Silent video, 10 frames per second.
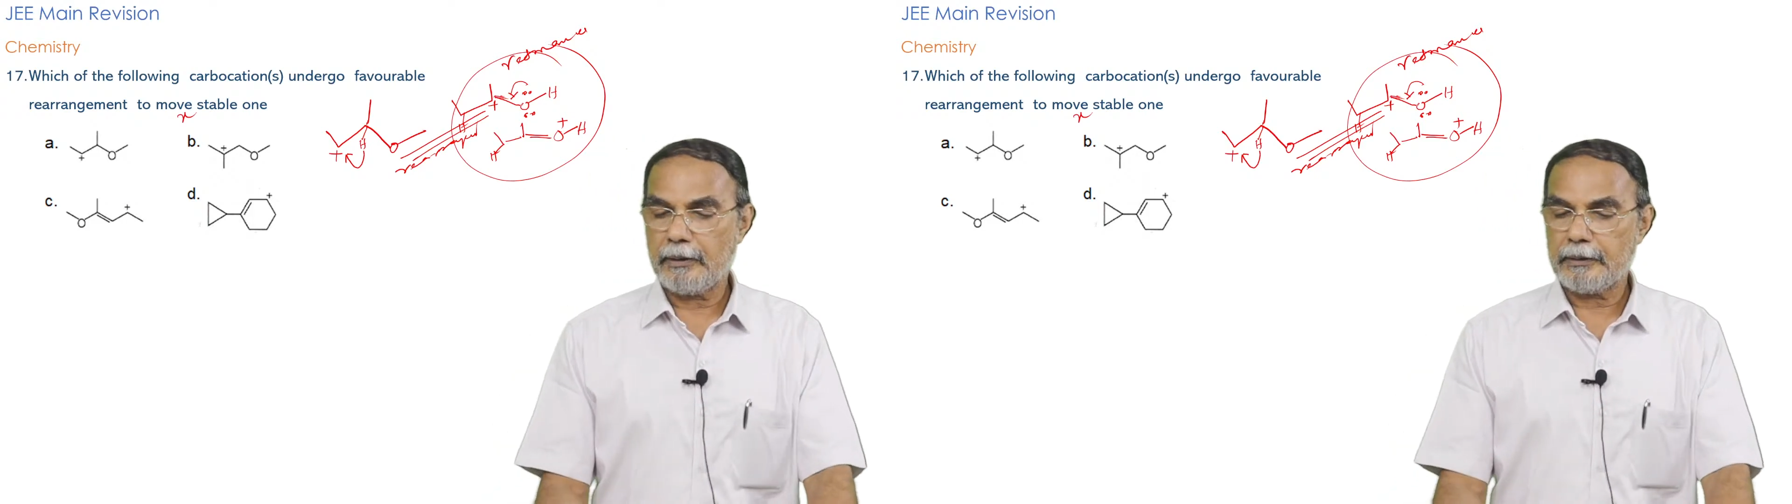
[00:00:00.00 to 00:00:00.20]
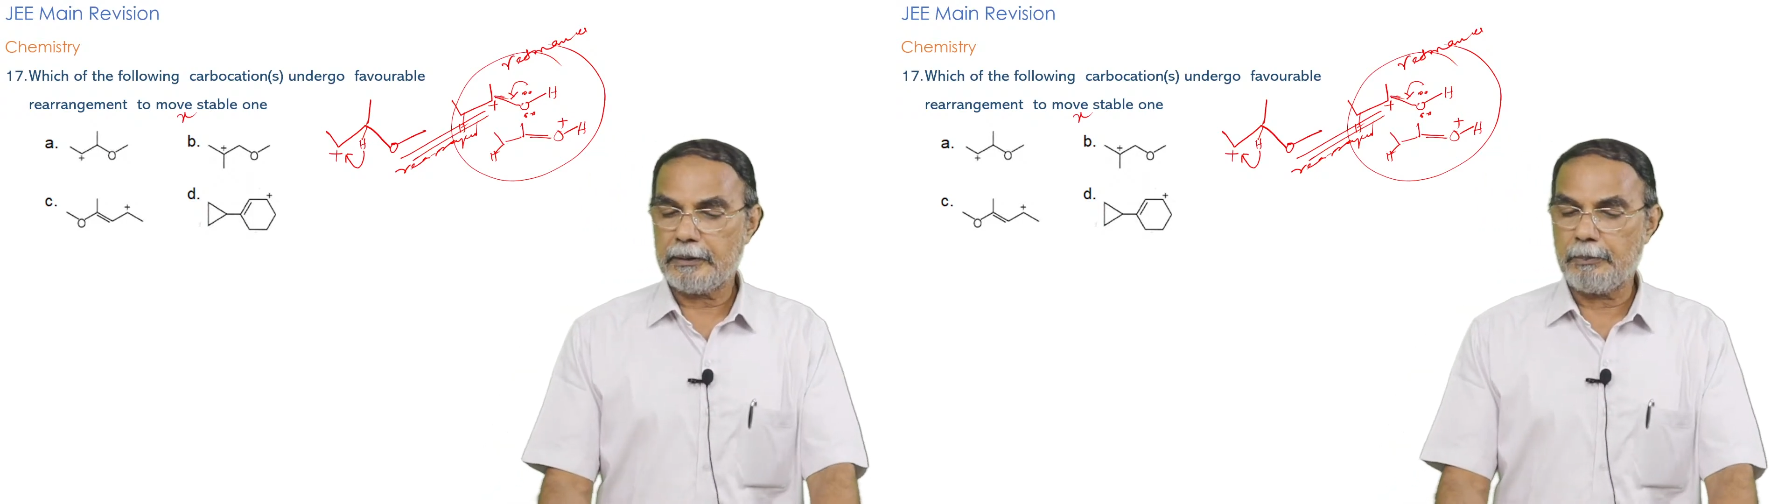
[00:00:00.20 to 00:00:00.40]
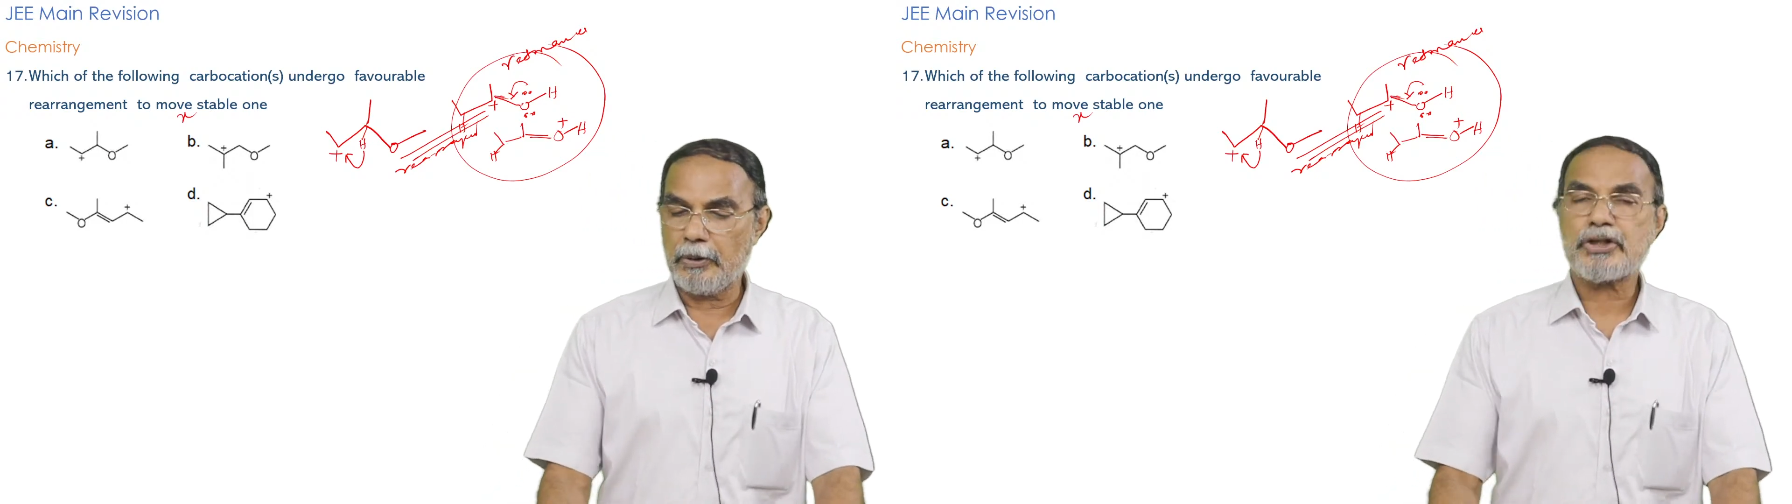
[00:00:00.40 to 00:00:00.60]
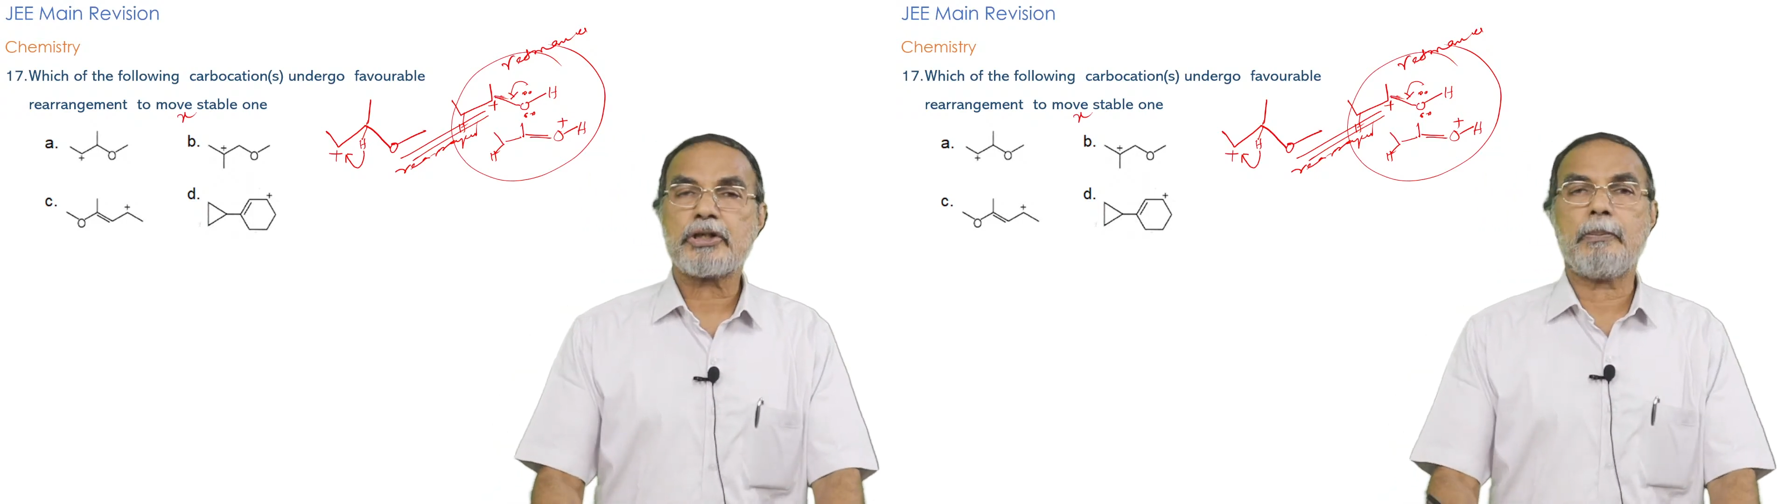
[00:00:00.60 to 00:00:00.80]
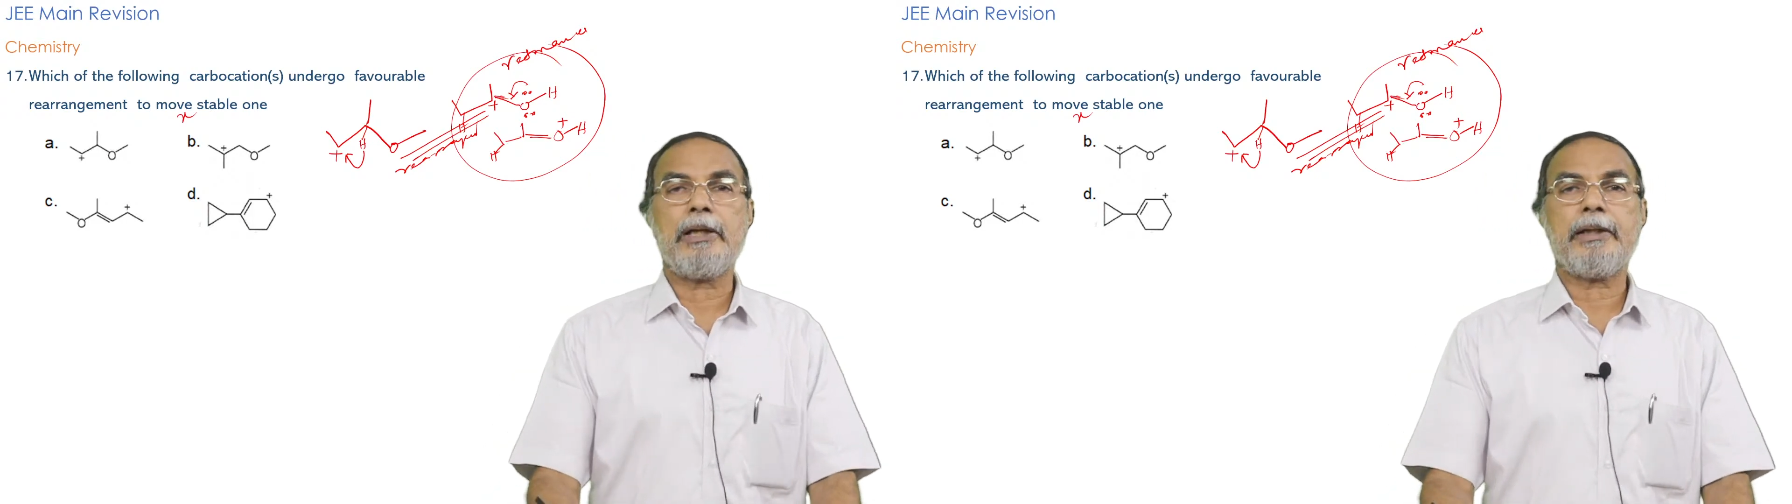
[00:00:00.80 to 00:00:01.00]
The more
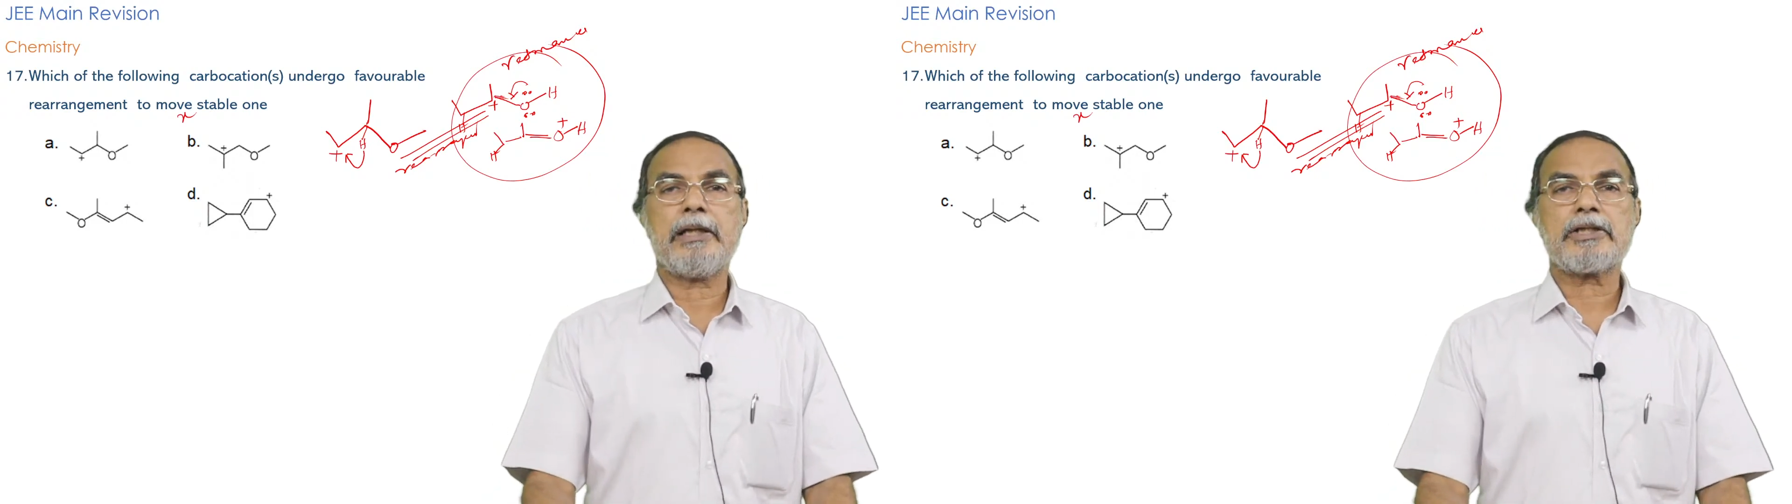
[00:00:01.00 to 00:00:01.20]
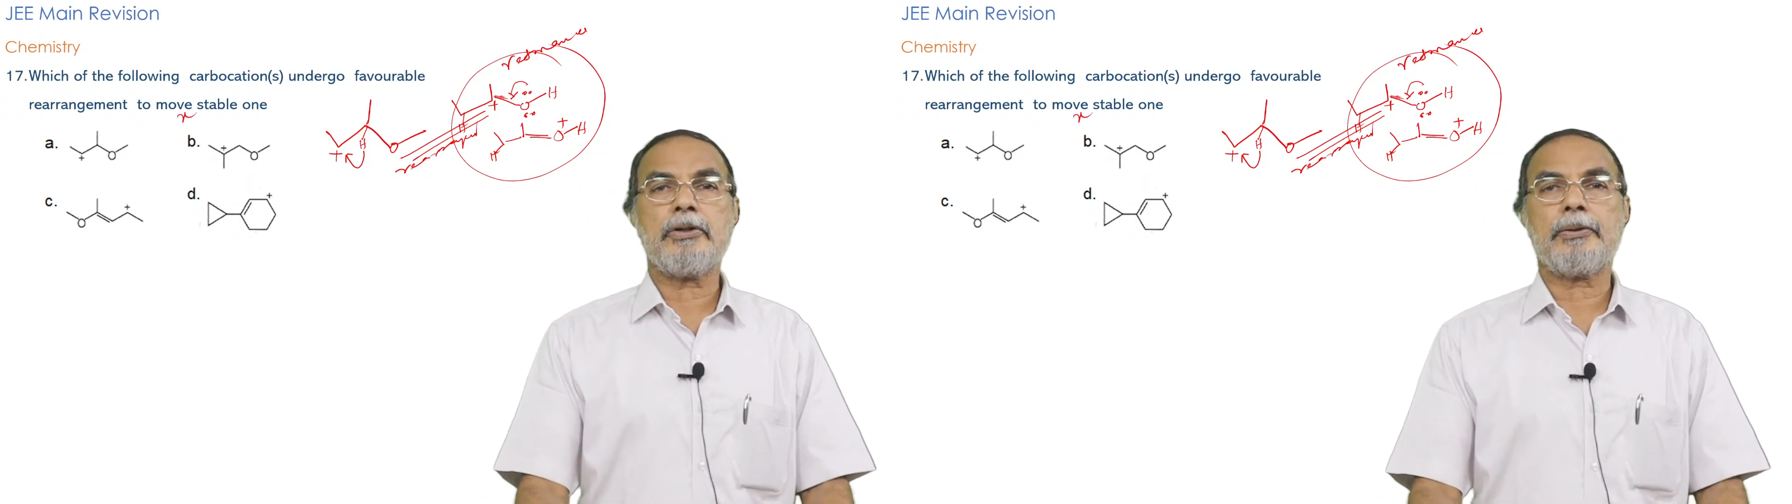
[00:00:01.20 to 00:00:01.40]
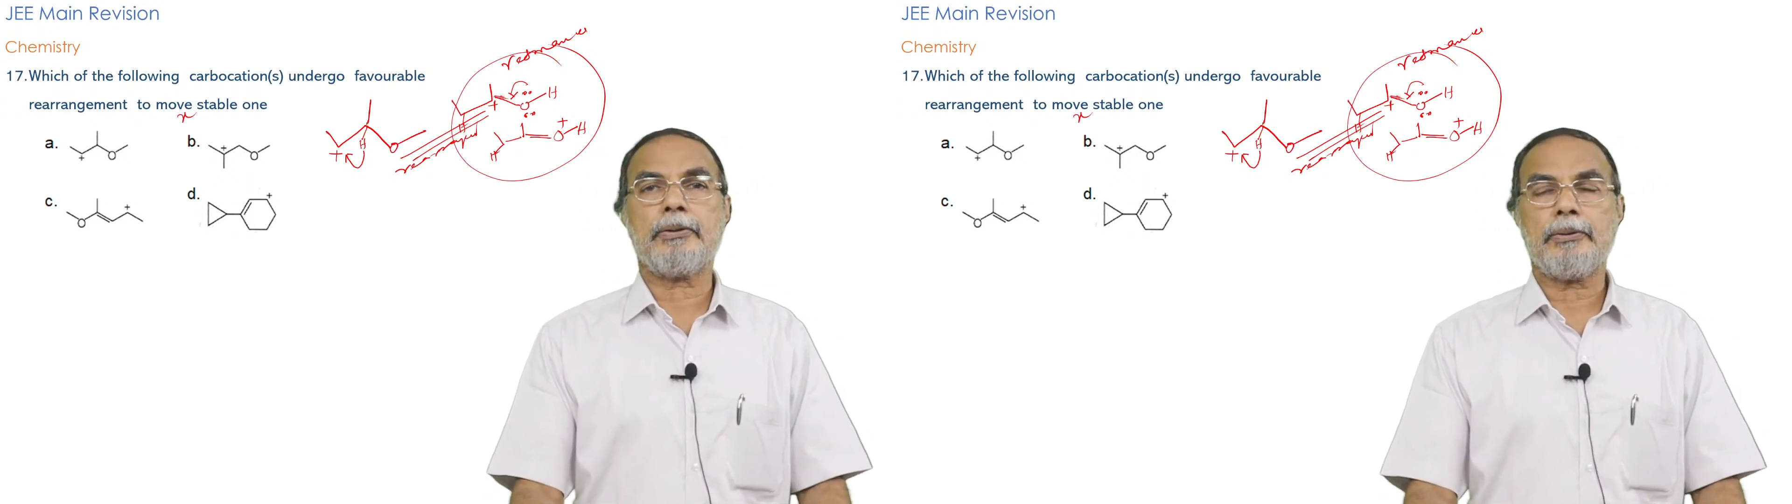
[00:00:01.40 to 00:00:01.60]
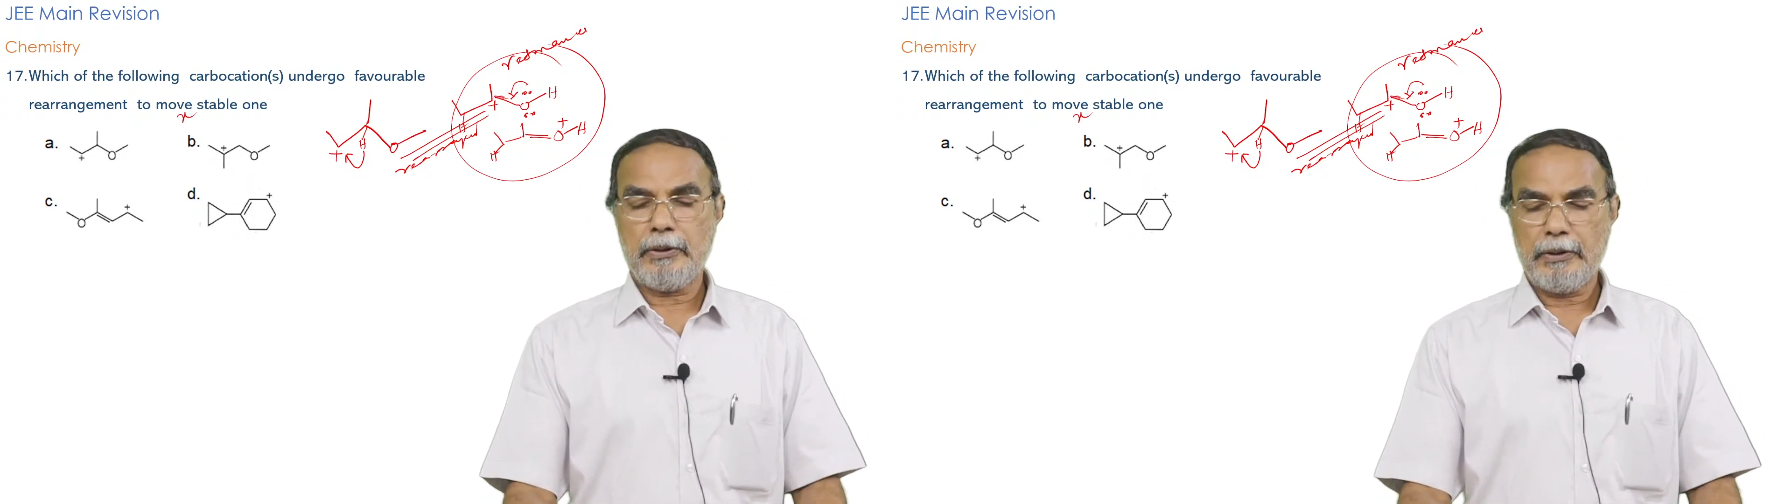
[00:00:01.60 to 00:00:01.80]
stability is due to